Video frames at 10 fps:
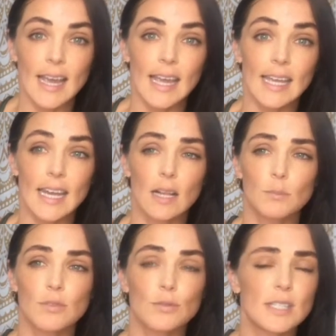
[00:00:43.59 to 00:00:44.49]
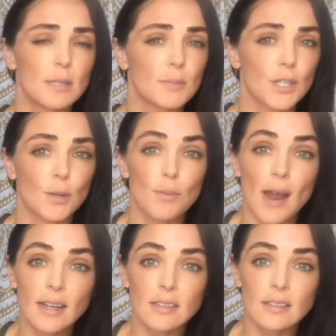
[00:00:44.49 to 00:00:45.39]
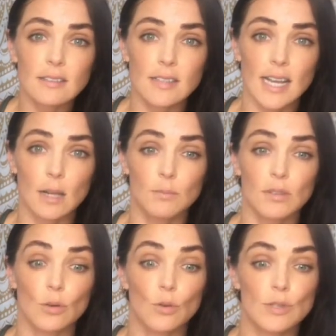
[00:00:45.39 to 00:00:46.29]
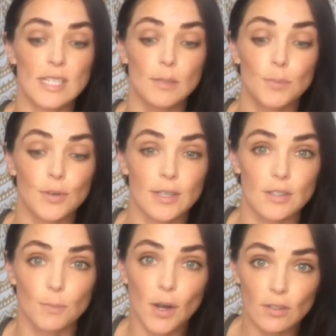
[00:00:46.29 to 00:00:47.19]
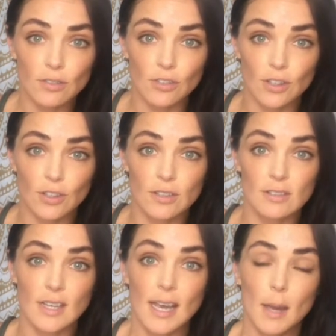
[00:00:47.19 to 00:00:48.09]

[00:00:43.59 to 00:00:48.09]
It helps you deepen your practice, it helps you go deeper into postures,